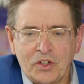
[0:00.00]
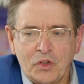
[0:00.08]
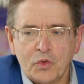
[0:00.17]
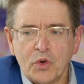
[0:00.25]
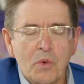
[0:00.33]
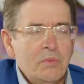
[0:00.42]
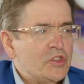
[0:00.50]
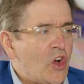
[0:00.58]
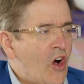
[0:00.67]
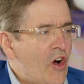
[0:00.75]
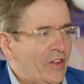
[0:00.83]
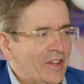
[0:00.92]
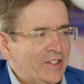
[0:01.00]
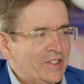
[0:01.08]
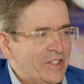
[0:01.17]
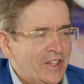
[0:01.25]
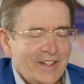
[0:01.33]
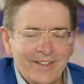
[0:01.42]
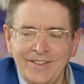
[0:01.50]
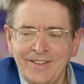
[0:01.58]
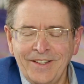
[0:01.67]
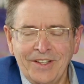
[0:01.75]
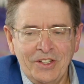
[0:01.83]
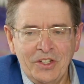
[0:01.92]
grouped all into,
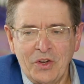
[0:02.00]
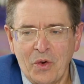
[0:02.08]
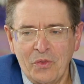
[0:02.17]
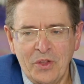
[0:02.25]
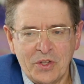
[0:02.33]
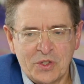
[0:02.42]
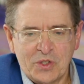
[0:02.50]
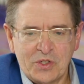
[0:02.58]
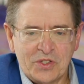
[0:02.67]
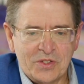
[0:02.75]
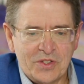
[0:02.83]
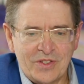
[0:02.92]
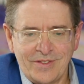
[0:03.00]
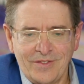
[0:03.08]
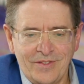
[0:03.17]
this